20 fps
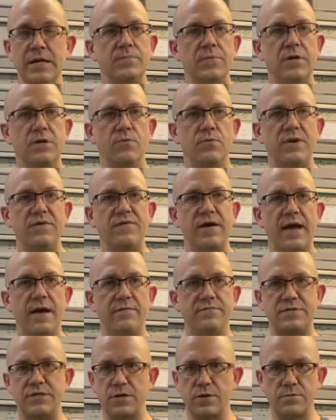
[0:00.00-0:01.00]
You know, we've
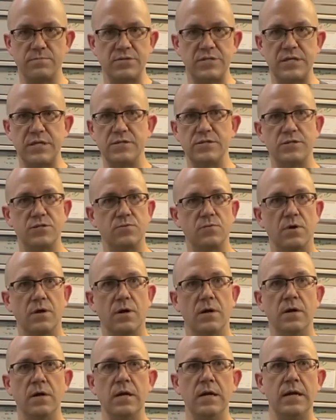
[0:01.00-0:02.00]
had circumstances
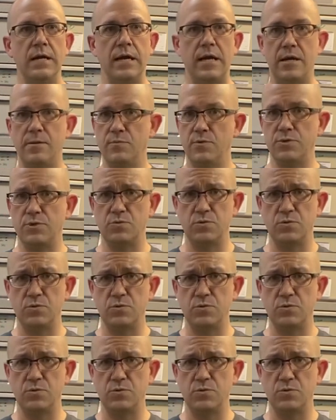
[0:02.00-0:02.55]
where animals